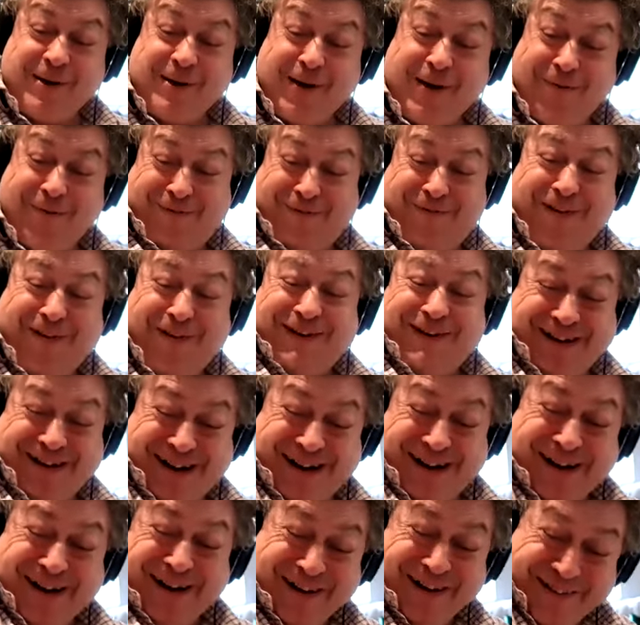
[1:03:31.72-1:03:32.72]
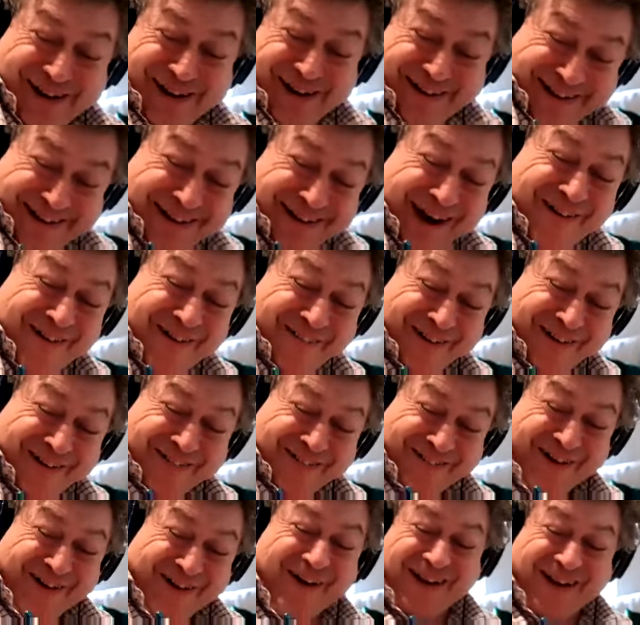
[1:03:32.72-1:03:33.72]
Virginia, I think yeah. I would
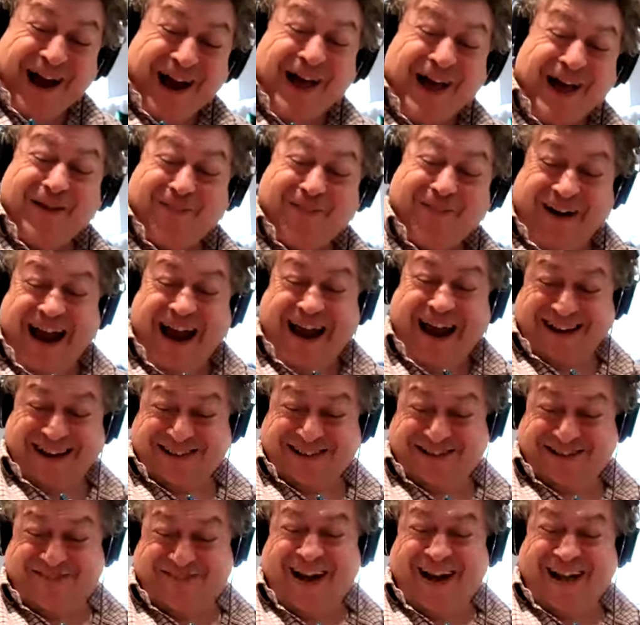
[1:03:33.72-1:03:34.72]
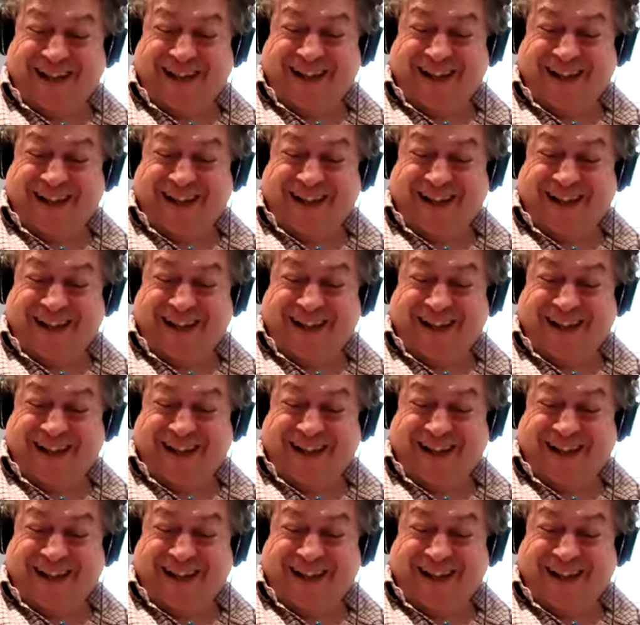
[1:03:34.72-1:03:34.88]
have gone the other way as well.